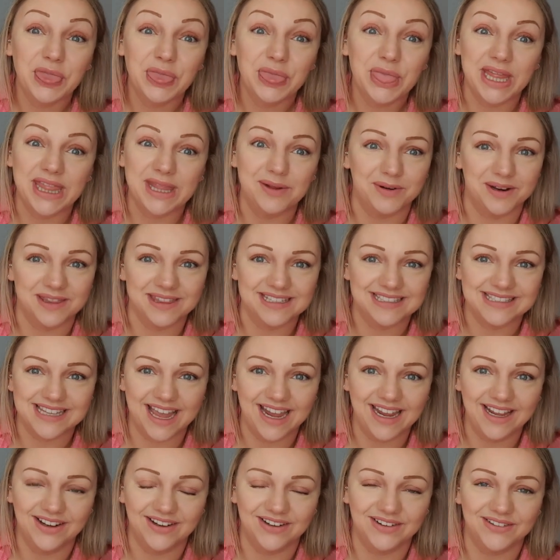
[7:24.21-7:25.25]
that they were in the
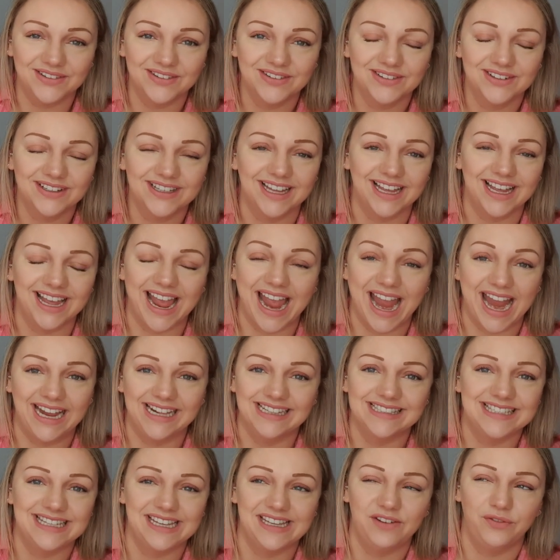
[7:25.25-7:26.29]
sale
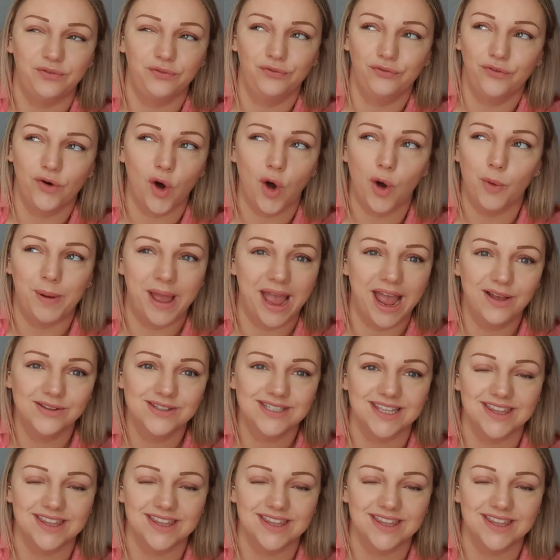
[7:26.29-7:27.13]
£84,